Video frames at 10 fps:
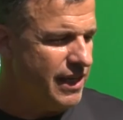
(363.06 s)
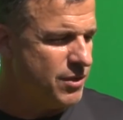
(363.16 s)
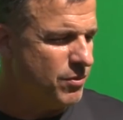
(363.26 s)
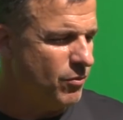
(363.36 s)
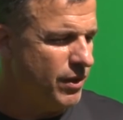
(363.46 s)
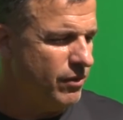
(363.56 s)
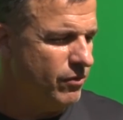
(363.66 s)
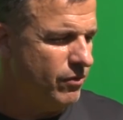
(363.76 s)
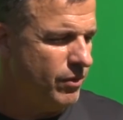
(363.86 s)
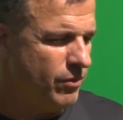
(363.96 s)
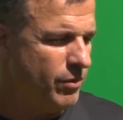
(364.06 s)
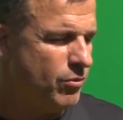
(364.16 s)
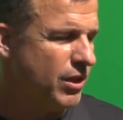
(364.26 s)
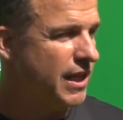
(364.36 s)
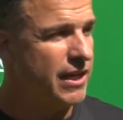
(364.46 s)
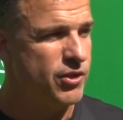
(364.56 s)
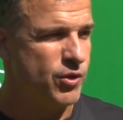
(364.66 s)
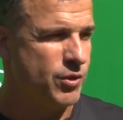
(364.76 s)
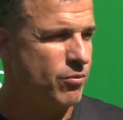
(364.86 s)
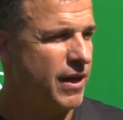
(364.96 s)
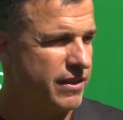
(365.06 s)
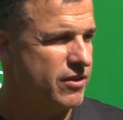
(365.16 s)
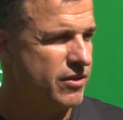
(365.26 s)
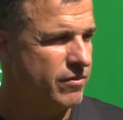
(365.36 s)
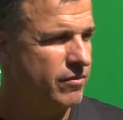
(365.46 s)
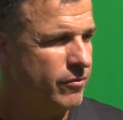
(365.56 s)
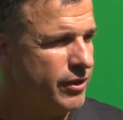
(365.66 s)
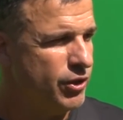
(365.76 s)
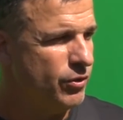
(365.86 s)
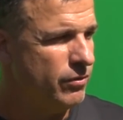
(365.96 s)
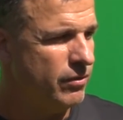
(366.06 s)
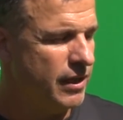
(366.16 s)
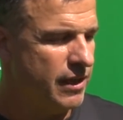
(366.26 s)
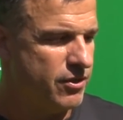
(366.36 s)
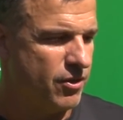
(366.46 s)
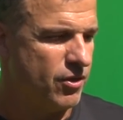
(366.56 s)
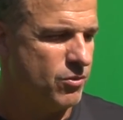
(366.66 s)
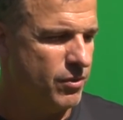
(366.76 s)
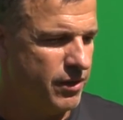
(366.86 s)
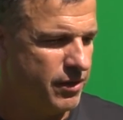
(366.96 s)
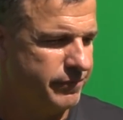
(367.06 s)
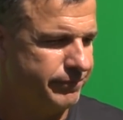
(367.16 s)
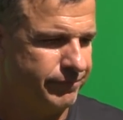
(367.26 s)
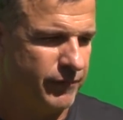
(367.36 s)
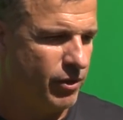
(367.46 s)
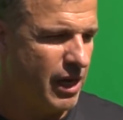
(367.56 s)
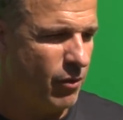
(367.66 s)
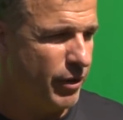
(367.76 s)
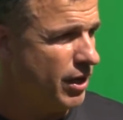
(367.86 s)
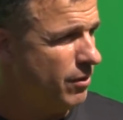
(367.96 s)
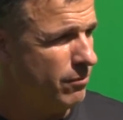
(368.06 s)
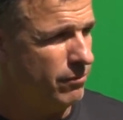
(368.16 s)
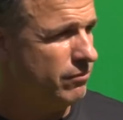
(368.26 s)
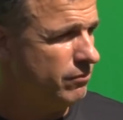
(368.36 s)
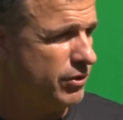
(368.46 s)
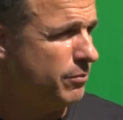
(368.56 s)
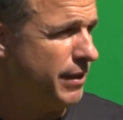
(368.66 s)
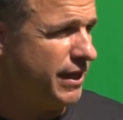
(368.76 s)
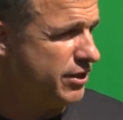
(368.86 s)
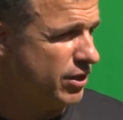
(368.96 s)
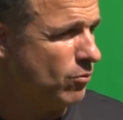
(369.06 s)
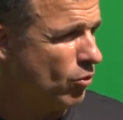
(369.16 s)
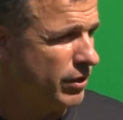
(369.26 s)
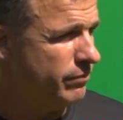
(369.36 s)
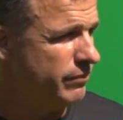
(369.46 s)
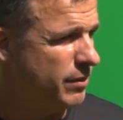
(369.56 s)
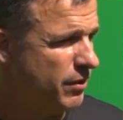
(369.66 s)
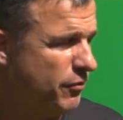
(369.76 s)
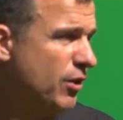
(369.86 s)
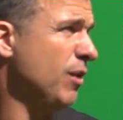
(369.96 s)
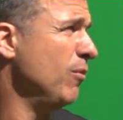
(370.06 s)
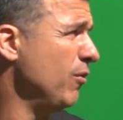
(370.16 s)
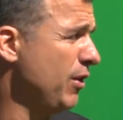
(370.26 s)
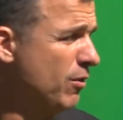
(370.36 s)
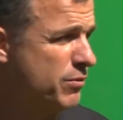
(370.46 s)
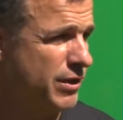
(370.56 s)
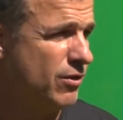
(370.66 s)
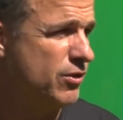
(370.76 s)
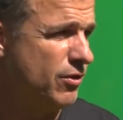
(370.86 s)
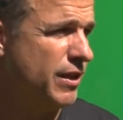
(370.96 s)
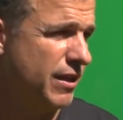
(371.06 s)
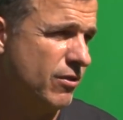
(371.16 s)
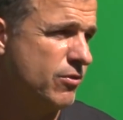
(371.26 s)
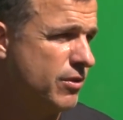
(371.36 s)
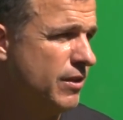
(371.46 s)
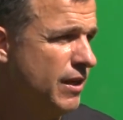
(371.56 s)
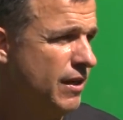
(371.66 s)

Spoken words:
yes, but we bring a lot of juice to practice. We do, and it starts with, you know, how we come to meetings in the morning. I mean, if you come over there upstairs, you think there's